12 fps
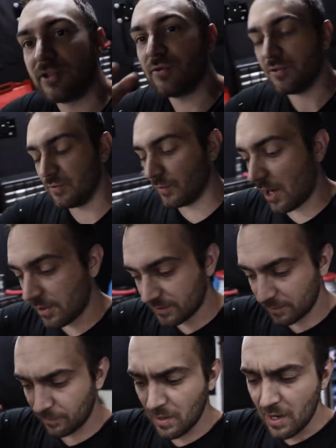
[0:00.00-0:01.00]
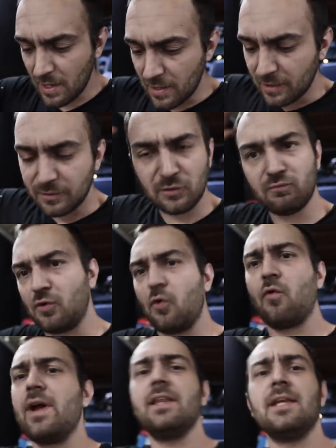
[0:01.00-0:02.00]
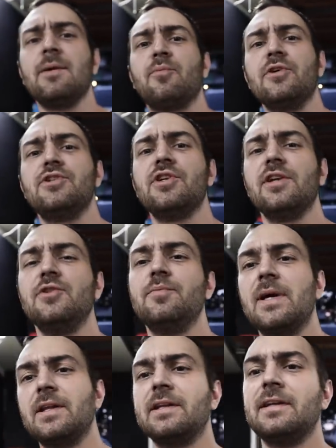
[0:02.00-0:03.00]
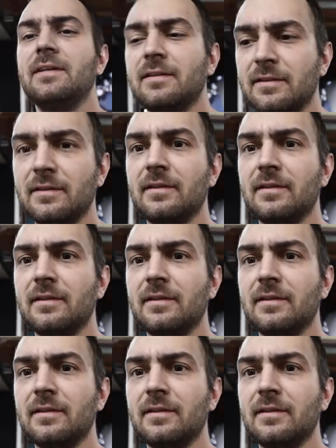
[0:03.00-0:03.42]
it. She was doing awesome. Greatly appreciate you, Melanie.